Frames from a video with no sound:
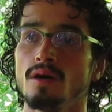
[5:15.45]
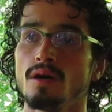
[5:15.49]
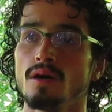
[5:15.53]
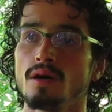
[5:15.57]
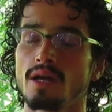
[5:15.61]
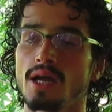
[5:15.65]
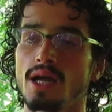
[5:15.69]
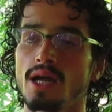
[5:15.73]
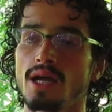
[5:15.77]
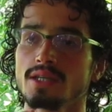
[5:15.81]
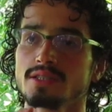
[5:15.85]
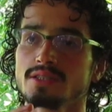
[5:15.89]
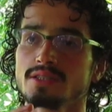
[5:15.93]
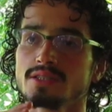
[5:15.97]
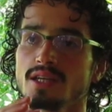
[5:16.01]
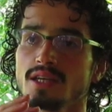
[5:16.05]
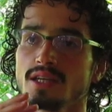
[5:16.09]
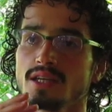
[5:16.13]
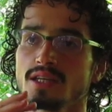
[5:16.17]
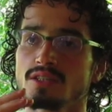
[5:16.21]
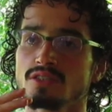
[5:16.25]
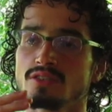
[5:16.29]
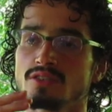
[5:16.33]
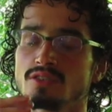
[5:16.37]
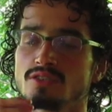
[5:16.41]
Rasa
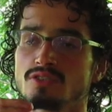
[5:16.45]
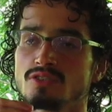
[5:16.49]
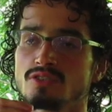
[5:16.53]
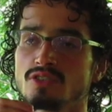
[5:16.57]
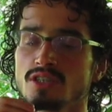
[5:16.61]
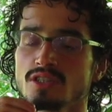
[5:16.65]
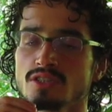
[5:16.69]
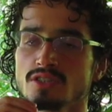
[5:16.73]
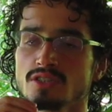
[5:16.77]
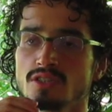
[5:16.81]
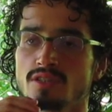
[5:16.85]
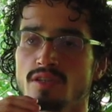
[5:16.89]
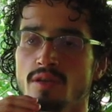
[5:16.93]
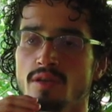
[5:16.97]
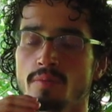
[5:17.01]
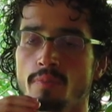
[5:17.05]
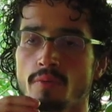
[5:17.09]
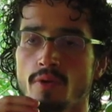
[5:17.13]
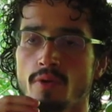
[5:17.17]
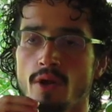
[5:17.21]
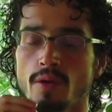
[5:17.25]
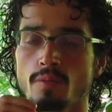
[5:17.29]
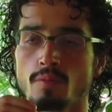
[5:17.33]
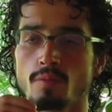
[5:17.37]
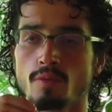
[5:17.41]
is just the
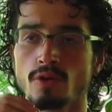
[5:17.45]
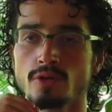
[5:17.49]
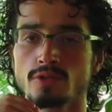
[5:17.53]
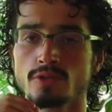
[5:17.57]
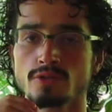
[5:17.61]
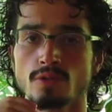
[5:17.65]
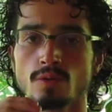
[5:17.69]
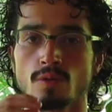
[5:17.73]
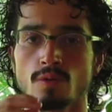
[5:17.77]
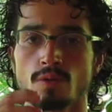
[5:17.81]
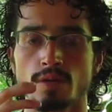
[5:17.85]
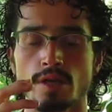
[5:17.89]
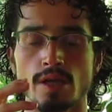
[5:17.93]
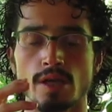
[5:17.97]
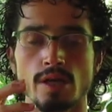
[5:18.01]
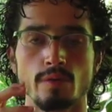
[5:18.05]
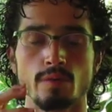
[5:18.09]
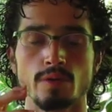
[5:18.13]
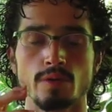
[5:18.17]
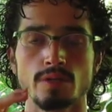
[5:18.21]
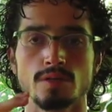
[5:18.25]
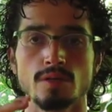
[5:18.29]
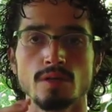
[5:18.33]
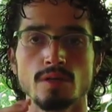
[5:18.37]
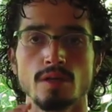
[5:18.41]
primordial
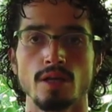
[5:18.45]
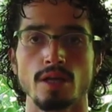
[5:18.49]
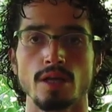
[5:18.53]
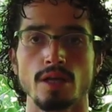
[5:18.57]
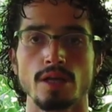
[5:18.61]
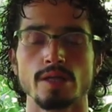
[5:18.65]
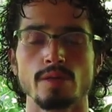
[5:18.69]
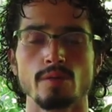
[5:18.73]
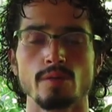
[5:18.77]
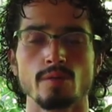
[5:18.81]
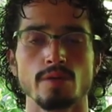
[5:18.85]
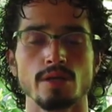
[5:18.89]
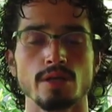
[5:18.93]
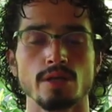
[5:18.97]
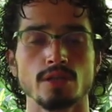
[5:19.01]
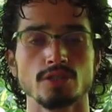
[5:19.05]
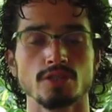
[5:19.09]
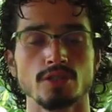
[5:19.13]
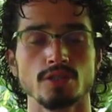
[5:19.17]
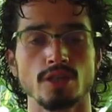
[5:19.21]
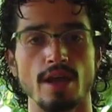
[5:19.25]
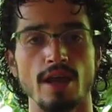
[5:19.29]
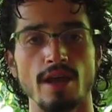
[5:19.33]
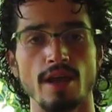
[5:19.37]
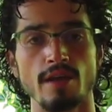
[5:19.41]
liquid in
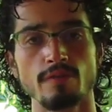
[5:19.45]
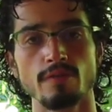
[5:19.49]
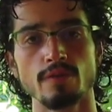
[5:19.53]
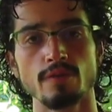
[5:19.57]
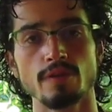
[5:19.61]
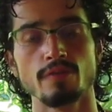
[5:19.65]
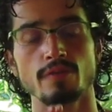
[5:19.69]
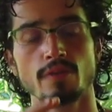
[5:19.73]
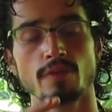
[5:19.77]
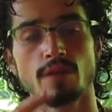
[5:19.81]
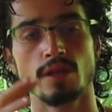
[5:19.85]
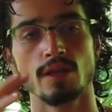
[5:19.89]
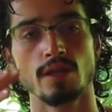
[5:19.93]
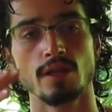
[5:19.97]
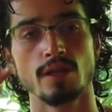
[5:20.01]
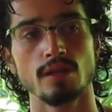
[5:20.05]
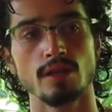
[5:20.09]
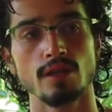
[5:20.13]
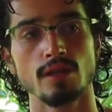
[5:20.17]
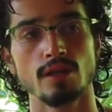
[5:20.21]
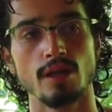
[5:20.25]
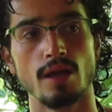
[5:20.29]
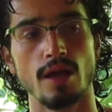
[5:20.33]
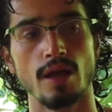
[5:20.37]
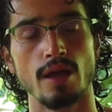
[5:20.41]
which
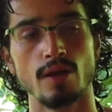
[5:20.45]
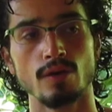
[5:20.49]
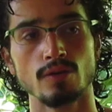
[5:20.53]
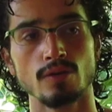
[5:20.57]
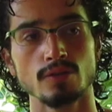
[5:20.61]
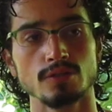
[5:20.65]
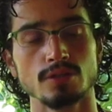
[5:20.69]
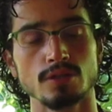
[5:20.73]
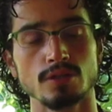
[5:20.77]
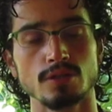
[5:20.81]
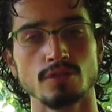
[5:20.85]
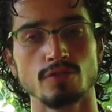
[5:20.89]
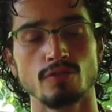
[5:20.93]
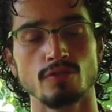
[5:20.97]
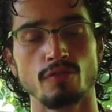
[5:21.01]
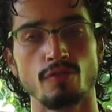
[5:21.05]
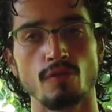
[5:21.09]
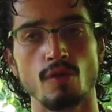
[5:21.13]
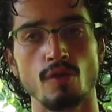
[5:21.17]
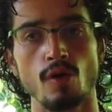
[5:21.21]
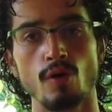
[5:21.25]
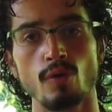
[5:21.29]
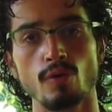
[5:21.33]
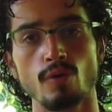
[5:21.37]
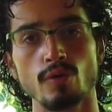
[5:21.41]
everything else is
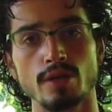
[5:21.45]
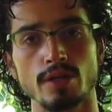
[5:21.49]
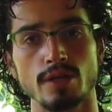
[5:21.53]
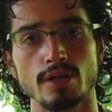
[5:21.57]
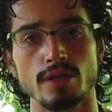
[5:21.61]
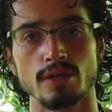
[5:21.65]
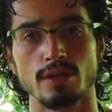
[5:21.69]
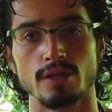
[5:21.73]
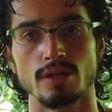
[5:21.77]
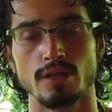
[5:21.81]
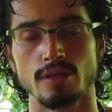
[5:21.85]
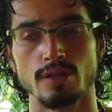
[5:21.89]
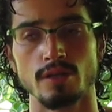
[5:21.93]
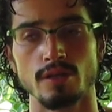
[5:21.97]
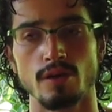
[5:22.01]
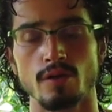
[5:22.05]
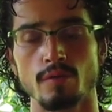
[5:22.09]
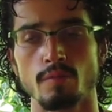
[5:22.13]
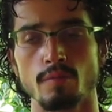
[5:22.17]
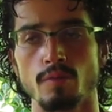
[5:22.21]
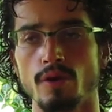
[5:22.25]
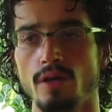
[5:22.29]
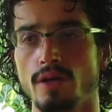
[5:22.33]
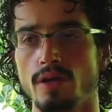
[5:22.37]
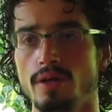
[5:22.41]
floating in our
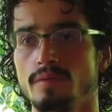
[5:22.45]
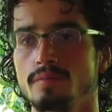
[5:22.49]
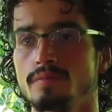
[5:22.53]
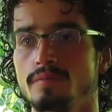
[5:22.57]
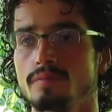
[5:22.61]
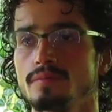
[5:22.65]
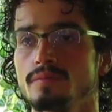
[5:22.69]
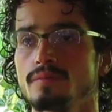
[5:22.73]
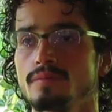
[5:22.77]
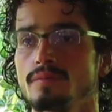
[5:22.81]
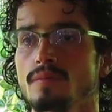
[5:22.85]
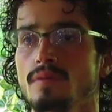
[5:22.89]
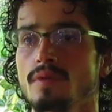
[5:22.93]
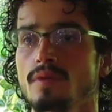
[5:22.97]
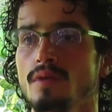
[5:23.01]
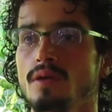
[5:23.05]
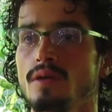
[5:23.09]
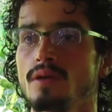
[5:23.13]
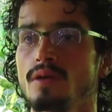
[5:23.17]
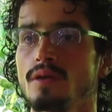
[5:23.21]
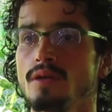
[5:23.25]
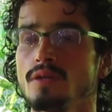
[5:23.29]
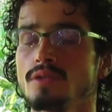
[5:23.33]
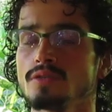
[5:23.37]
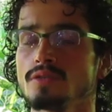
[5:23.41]
body.
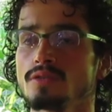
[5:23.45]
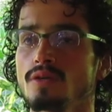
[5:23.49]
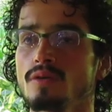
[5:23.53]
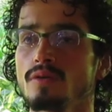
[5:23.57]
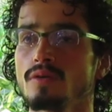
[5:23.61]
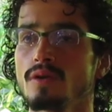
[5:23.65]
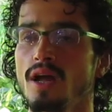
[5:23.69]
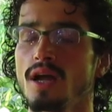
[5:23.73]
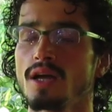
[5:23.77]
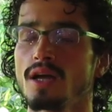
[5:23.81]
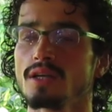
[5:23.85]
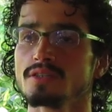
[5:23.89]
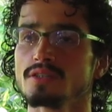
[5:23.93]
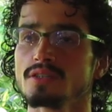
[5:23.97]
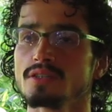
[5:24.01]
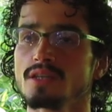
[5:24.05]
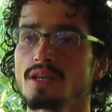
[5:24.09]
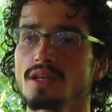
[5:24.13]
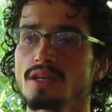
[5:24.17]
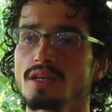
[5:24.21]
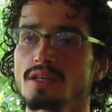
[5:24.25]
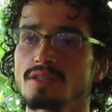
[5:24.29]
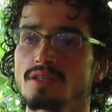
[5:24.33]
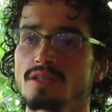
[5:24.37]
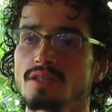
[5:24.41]
So
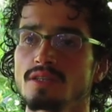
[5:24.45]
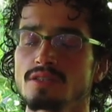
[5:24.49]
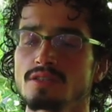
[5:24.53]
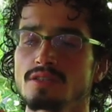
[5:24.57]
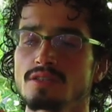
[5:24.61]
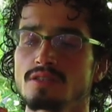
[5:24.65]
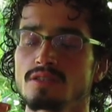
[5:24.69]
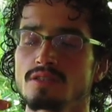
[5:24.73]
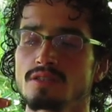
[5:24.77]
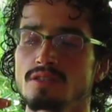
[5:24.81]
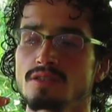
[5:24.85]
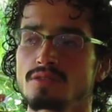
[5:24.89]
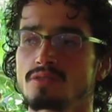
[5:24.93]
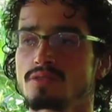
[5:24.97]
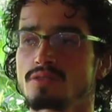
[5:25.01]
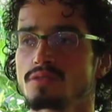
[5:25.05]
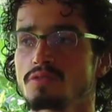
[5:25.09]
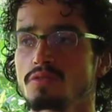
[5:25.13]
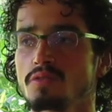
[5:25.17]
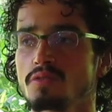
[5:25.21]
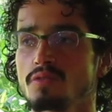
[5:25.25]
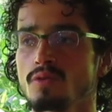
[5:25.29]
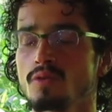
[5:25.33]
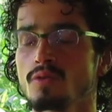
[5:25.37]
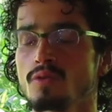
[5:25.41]
rasa, this is
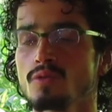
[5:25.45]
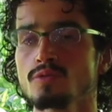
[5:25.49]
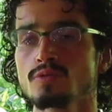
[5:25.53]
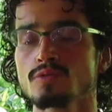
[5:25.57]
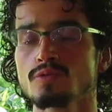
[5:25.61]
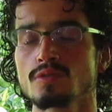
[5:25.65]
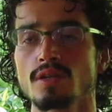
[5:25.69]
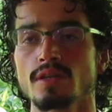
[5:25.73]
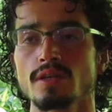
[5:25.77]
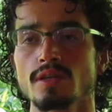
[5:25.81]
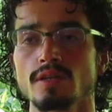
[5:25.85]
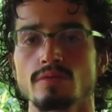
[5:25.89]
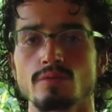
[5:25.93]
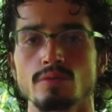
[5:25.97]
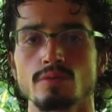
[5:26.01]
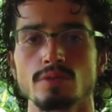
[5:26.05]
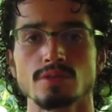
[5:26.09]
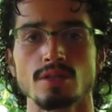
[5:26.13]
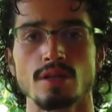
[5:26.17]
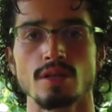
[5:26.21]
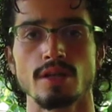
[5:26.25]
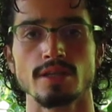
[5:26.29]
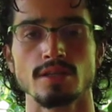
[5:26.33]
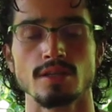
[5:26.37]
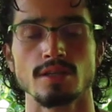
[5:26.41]
loosely
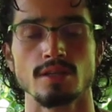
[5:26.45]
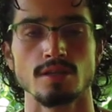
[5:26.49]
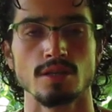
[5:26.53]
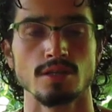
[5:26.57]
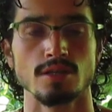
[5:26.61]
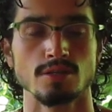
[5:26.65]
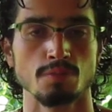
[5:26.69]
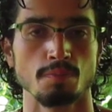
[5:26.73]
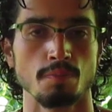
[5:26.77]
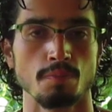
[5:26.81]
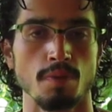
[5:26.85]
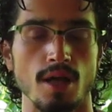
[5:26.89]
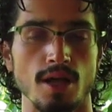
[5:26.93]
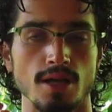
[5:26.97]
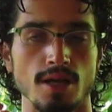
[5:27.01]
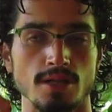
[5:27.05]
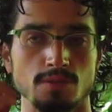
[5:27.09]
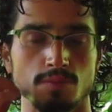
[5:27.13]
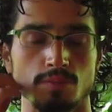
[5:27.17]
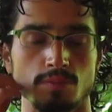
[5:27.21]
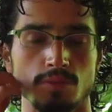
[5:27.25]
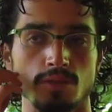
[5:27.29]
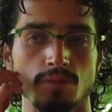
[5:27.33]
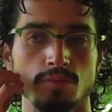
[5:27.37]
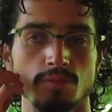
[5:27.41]
translated as
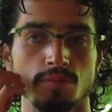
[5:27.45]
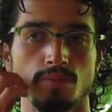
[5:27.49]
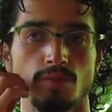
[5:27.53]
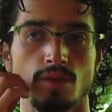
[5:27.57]
plasma.